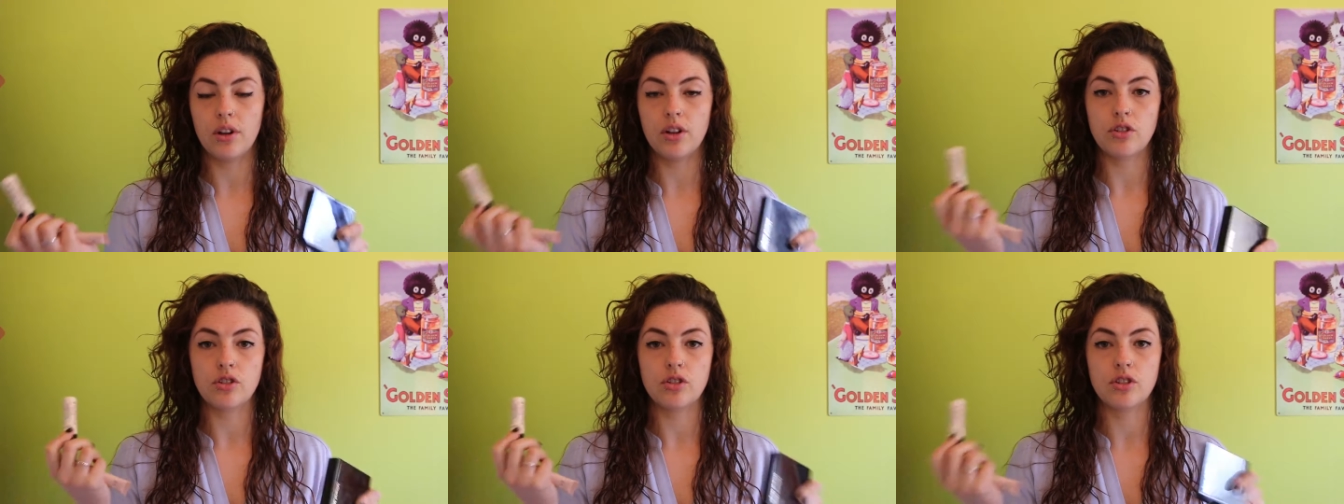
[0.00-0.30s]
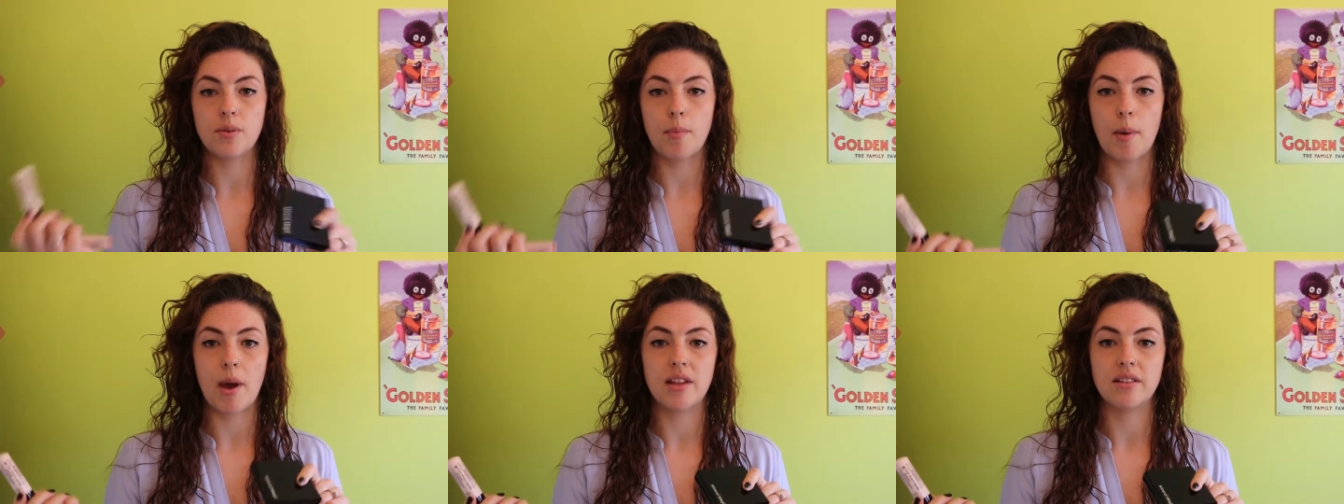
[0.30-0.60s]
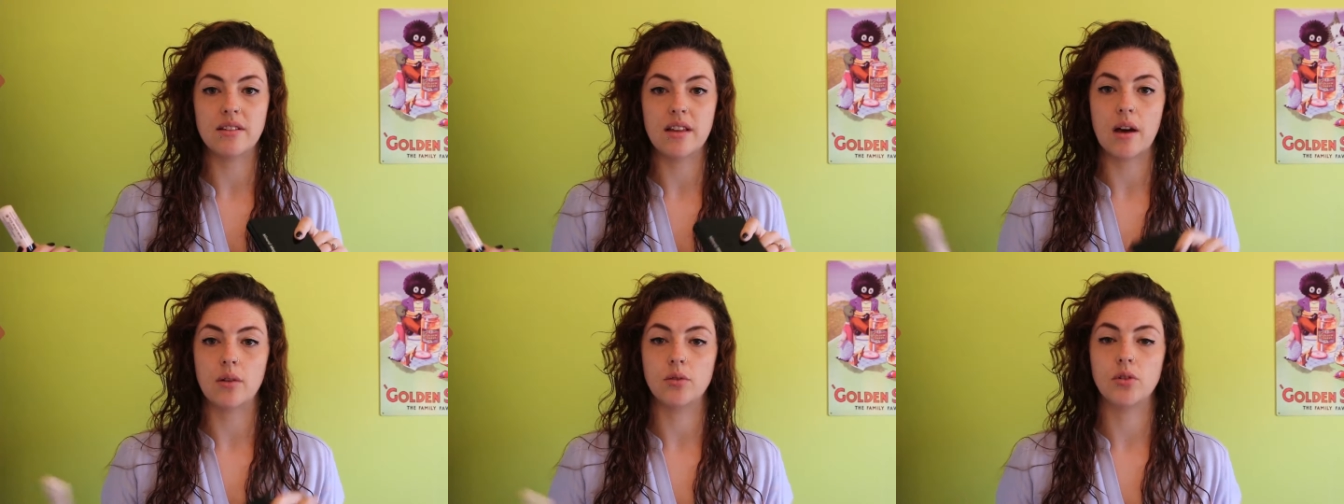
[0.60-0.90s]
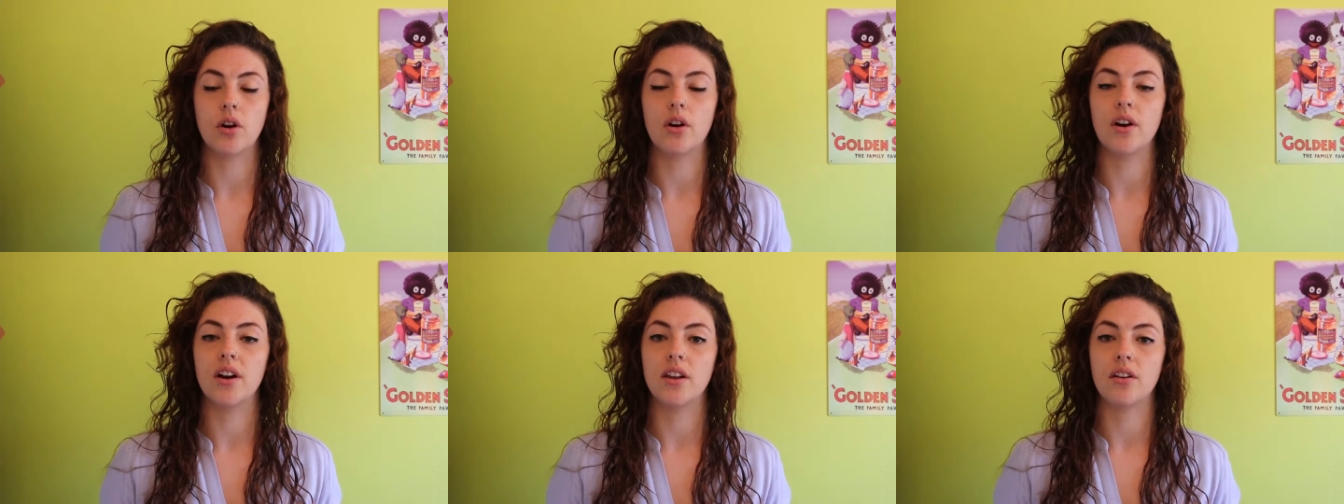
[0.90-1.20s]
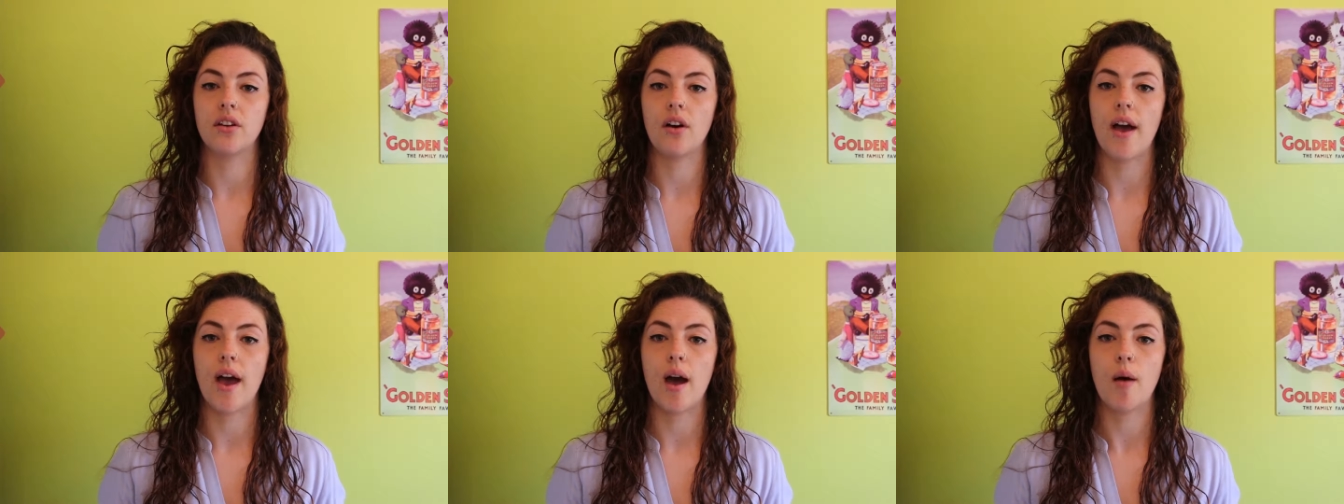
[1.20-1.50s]
It just depends how tired
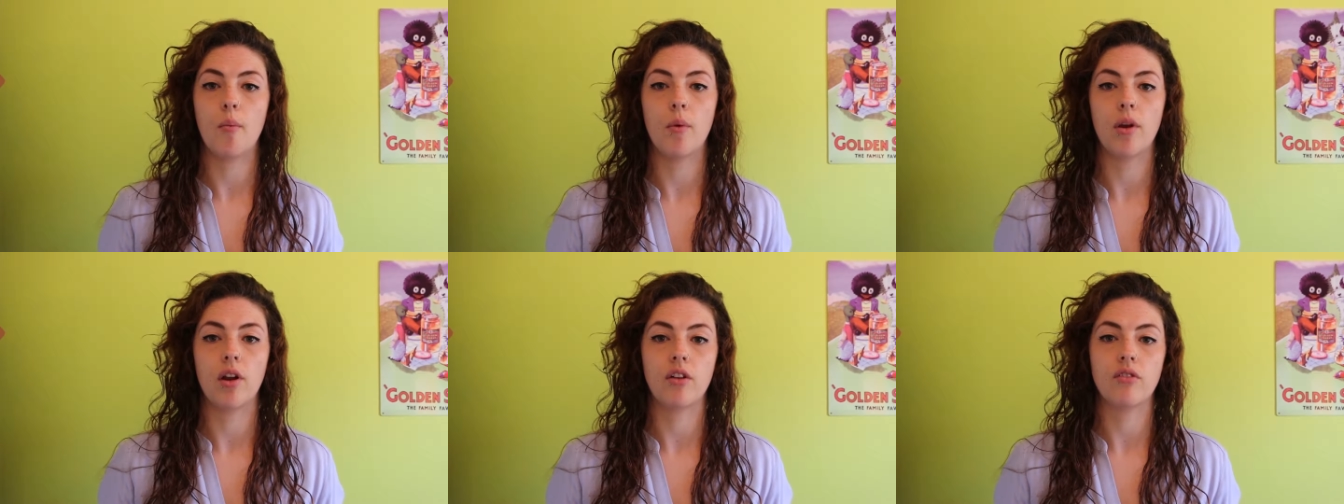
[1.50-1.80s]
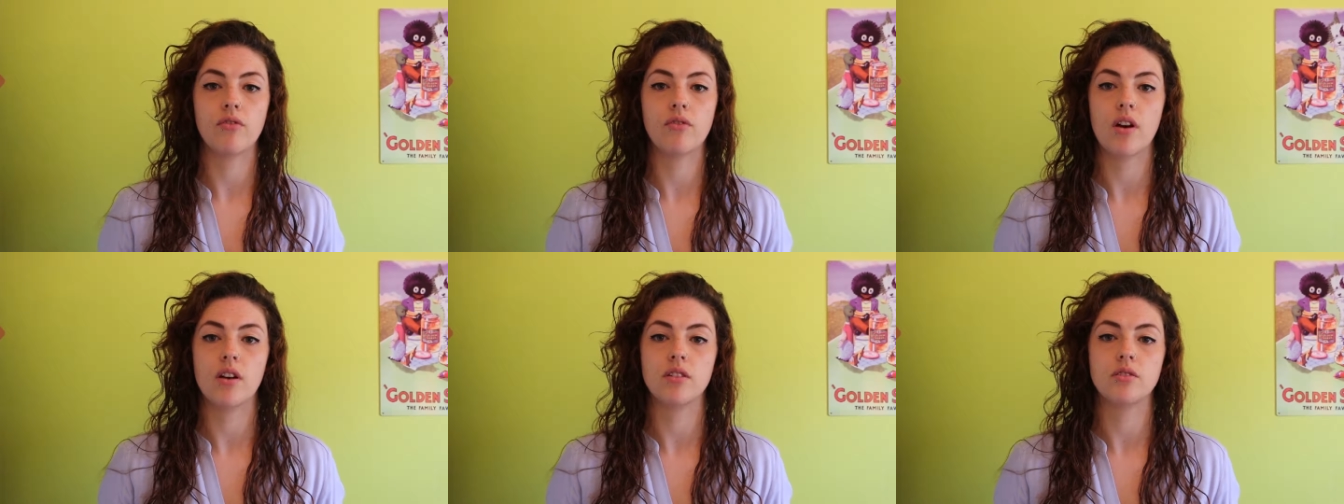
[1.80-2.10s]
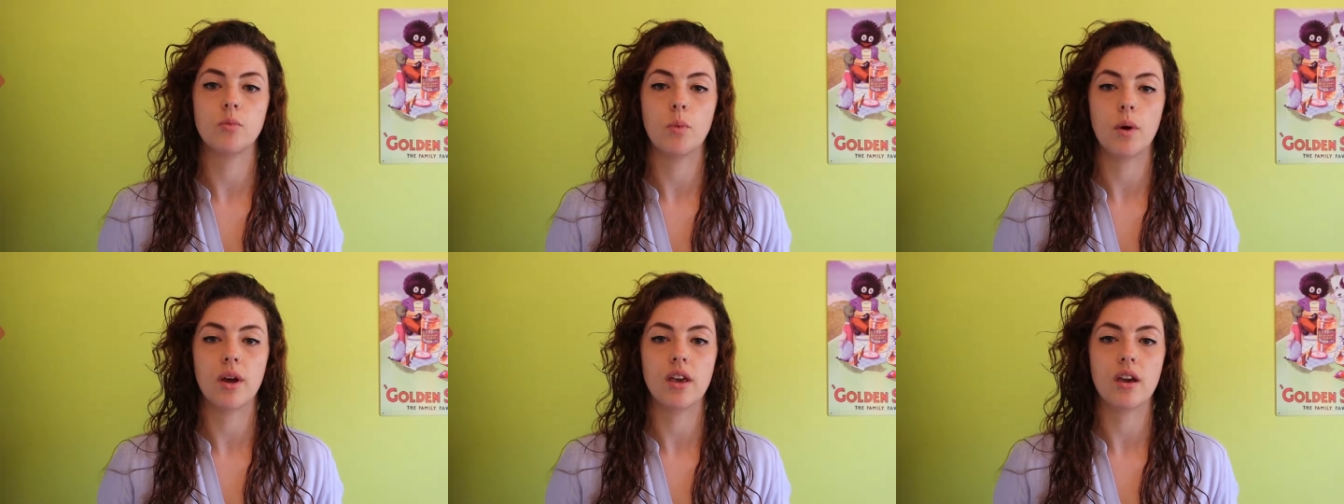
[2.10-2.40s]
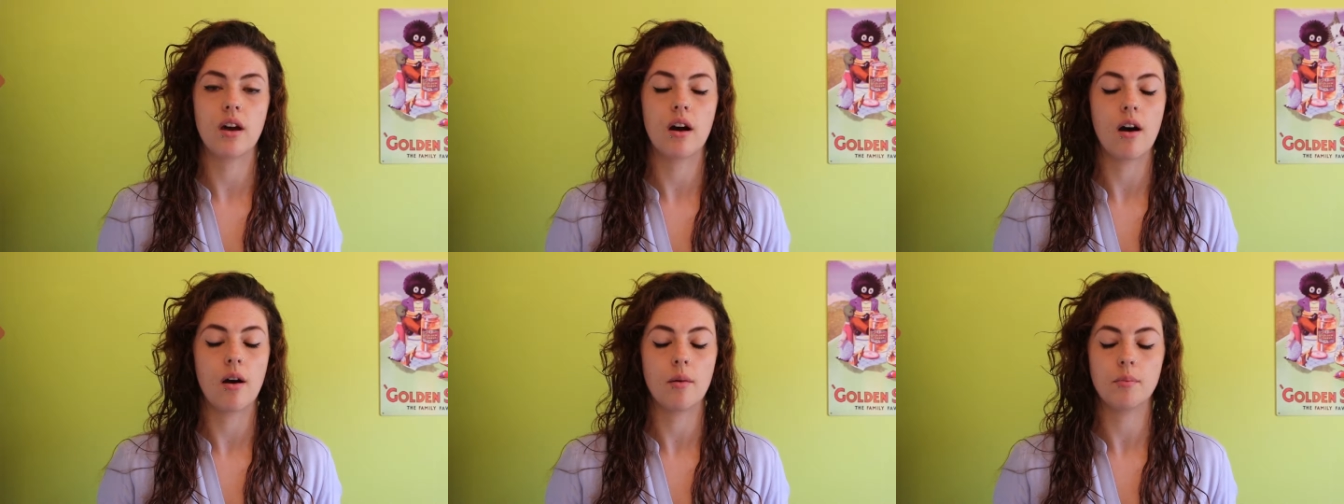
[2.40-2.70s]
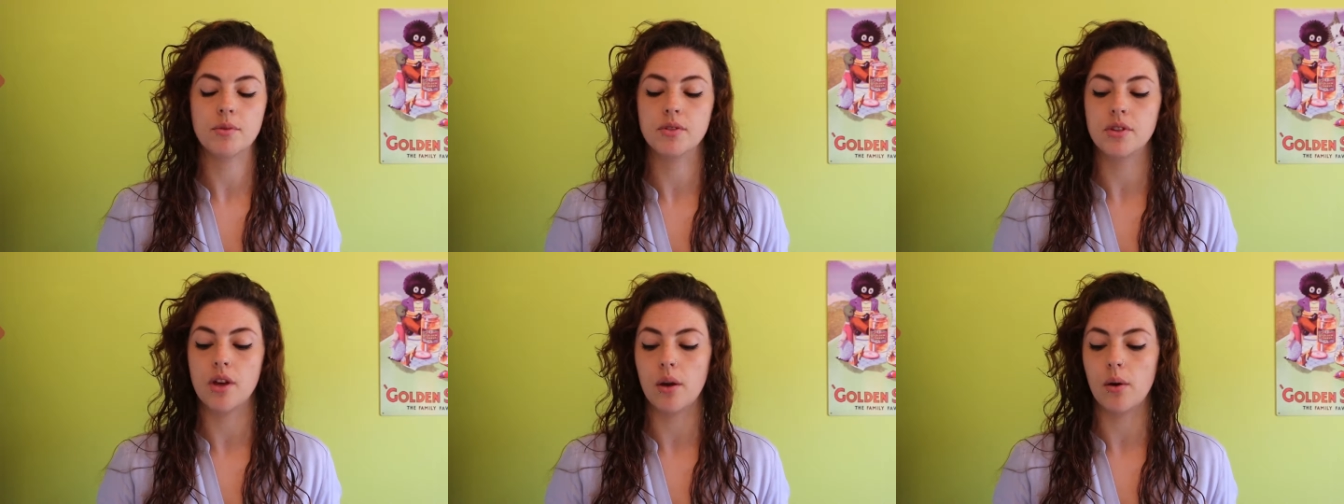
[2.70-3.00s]
I am when I first wake
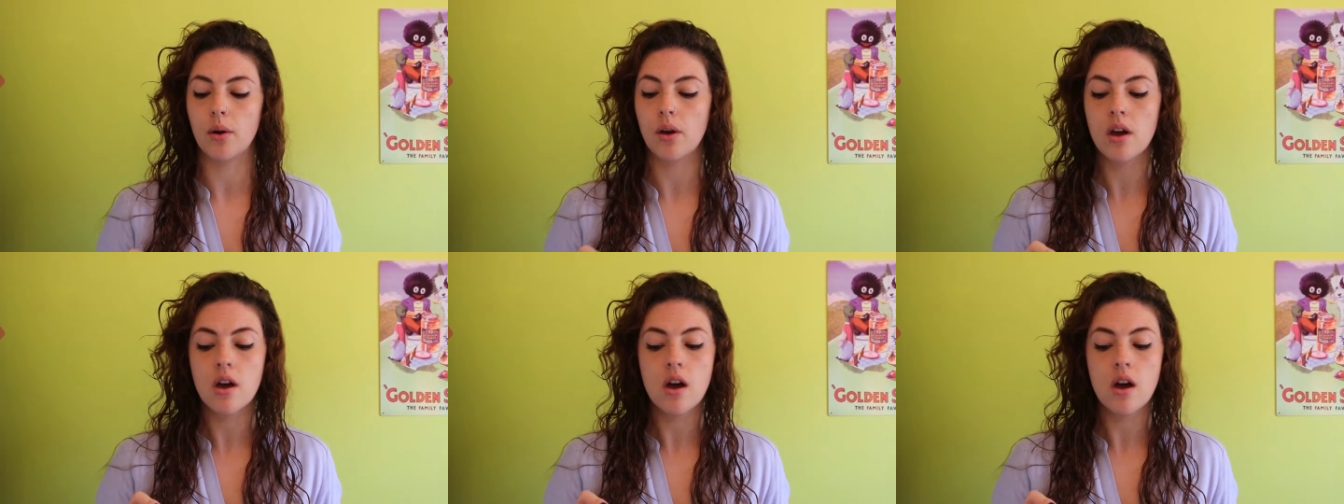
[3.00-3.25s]
up. So